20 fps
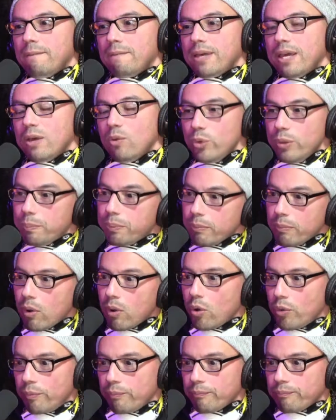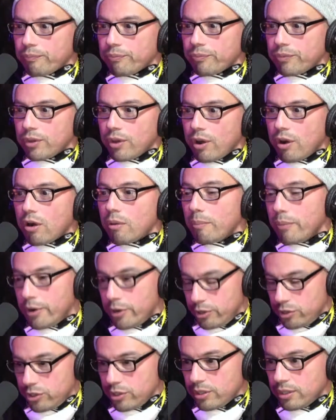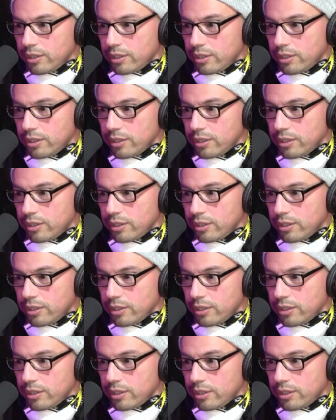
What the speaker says: Can we promote our merch?